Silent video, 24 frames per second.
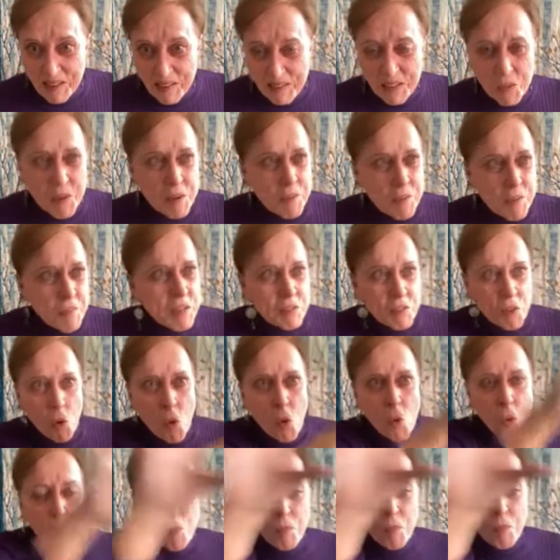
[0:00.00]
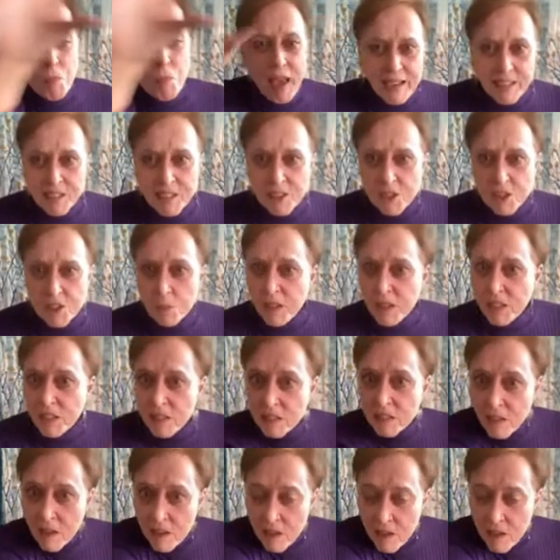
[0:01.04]
That's what I mean, the whole package,
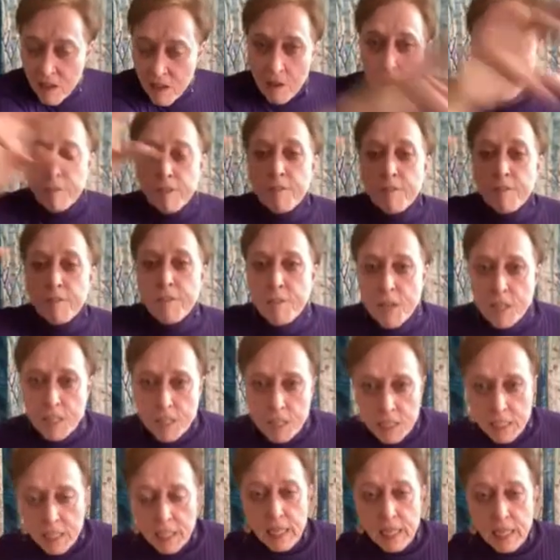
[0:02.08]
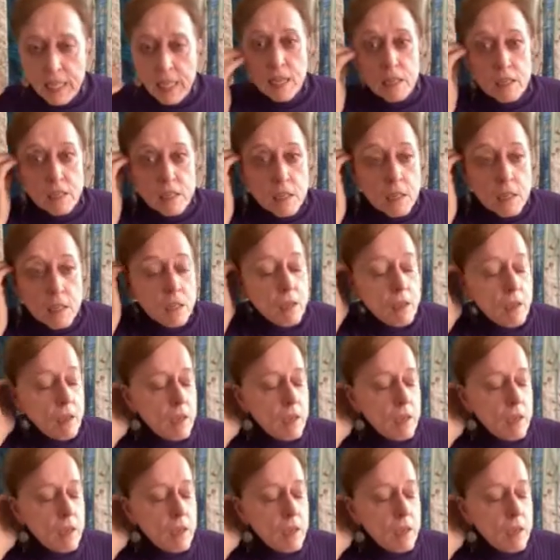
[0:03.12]
because from front to end.